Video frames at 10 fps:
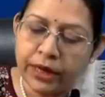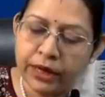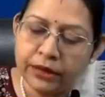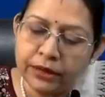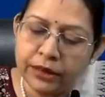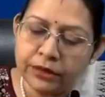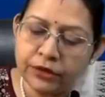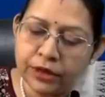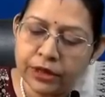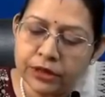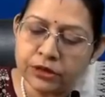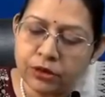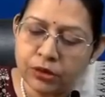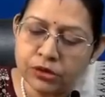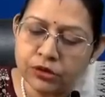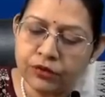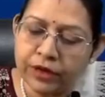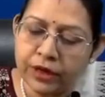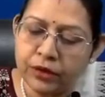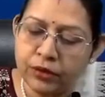and the death rate is also
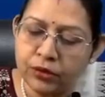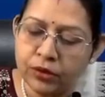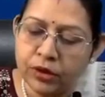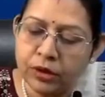very low,